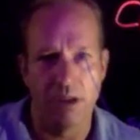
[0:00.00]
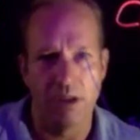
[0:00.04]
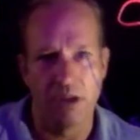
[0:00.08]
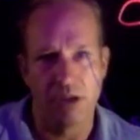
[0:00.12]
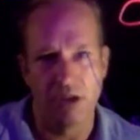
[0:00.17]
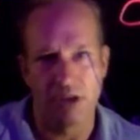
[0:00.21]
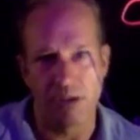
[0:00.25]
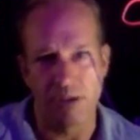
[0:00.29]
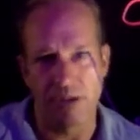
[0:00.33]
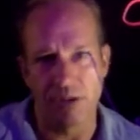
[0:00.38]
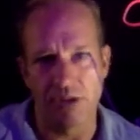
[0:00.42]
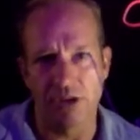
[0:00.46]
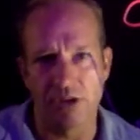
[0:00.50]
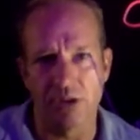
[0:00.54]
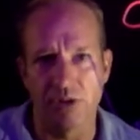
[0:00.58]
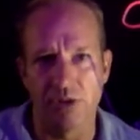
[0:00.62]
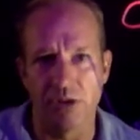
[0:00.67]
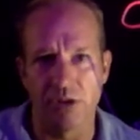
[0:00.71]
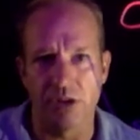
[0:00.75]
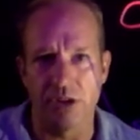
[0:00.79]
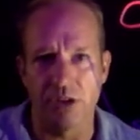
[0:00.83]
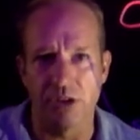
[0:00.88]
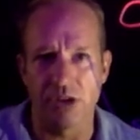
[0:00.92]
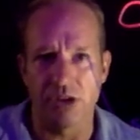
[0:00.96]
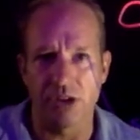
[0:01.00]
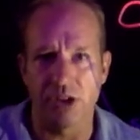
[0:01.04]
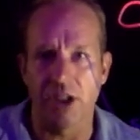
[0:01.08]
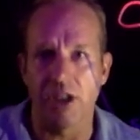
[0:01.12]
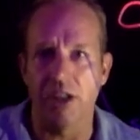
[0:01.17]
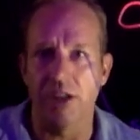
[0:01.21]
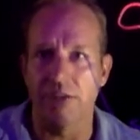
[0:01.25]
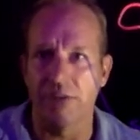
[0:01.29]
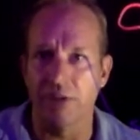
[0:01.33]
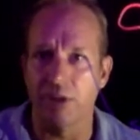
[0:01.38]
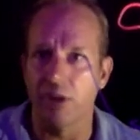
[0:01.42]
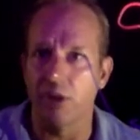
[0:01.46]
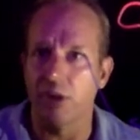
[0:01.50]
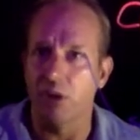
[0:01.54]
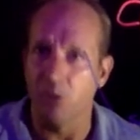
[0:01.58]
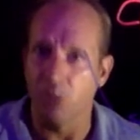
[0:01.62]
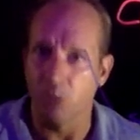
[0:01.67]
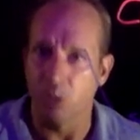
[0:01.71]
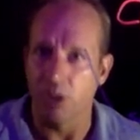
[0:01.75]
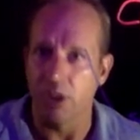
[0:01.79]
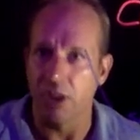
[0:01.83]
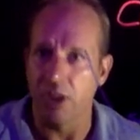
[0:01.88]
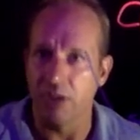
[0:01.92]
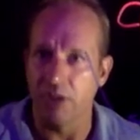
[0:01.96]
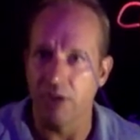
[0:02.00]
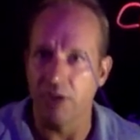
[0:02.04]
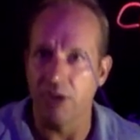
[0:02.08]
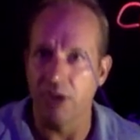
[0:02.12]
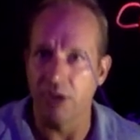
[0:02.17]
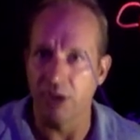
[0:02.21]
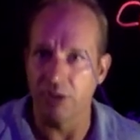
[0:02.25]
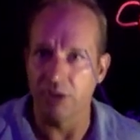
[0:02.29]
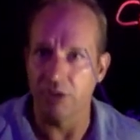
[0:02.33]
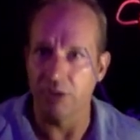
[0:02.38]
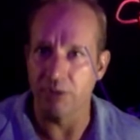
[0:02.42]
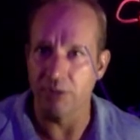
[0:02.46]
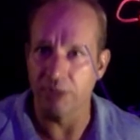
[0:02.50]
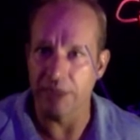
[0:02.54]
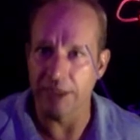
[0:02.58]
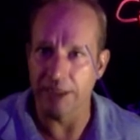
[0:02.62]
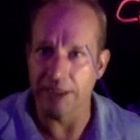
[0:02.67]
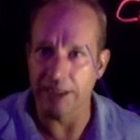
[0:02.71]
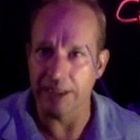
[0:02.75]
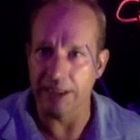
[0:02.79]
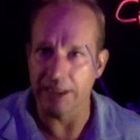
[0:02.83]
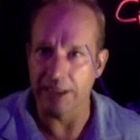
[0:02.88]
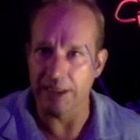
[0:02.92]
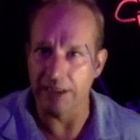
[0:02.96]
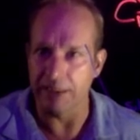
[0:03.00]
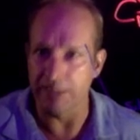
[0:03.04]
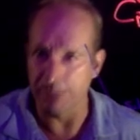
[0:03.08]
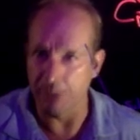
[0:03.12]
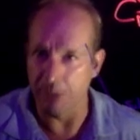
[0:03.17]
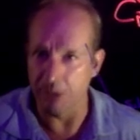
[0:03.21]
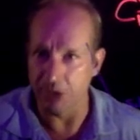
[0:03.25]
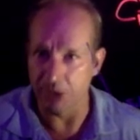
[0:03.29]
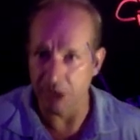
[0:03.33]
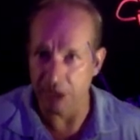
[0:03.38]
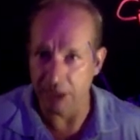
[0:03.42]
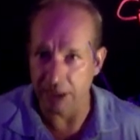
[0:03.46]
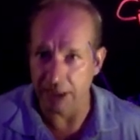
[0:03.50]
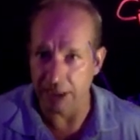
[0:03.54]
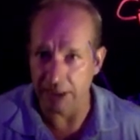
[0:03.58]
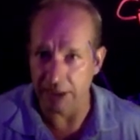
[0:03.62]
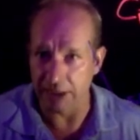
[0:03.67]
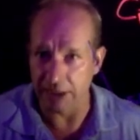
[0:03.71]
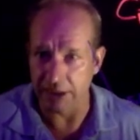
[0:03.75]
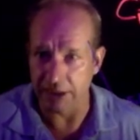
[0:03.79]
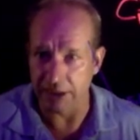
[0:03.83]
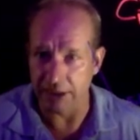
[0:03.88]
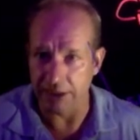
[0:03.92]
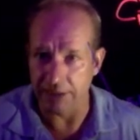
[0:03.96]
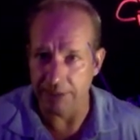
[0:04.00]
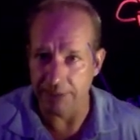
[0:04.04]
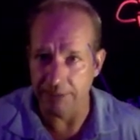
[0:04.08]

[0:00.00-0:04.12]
Substitution is kind of a what have you done for me lately personality.